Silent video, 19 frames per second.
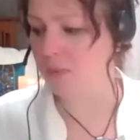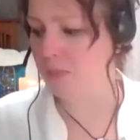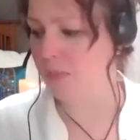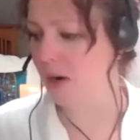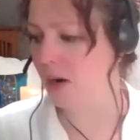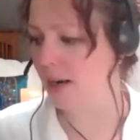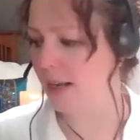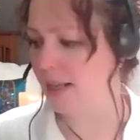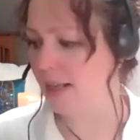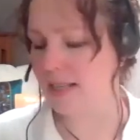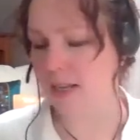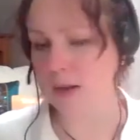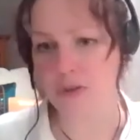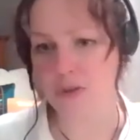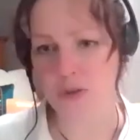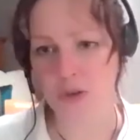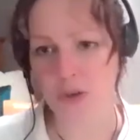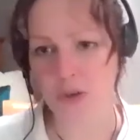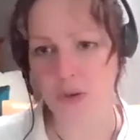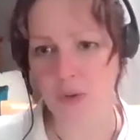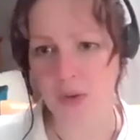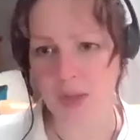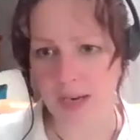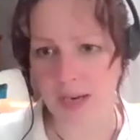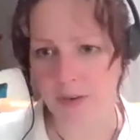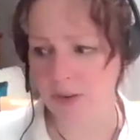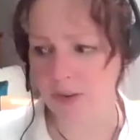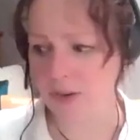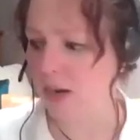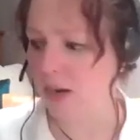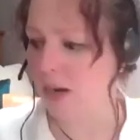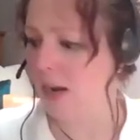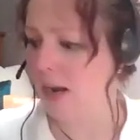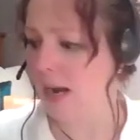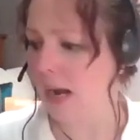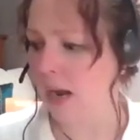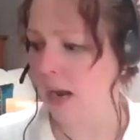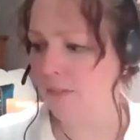upon us, and I'll show you later
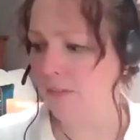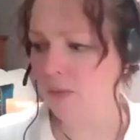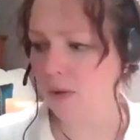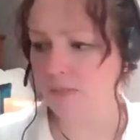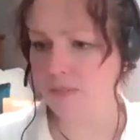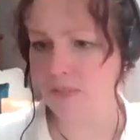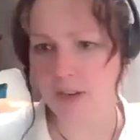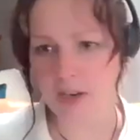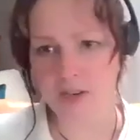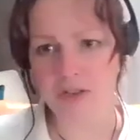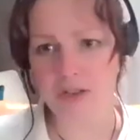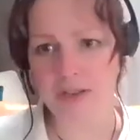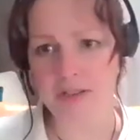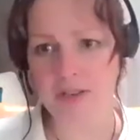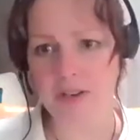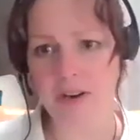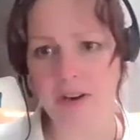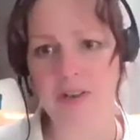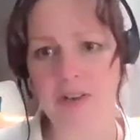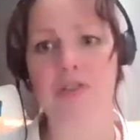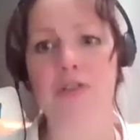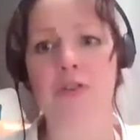after I finish these cards,